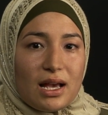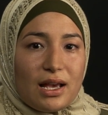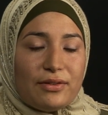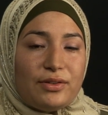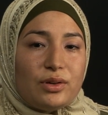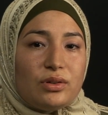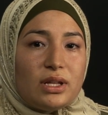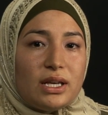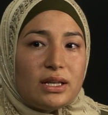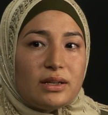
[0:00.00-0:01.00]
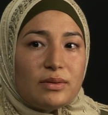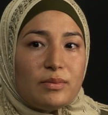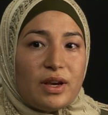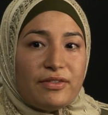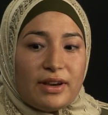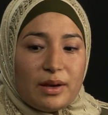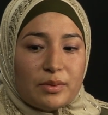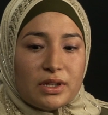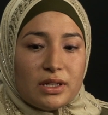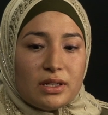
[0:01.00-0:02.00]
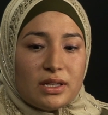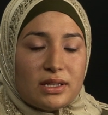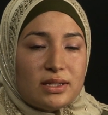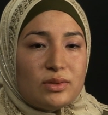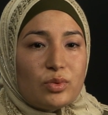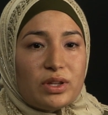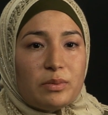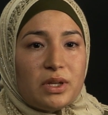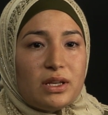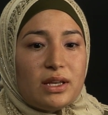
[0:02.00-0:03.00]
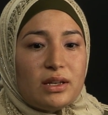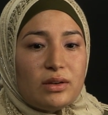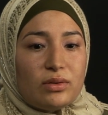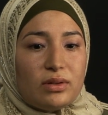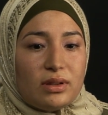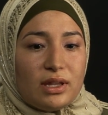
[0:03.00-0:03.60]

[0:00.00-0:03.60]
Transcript: I feel like my family is with me and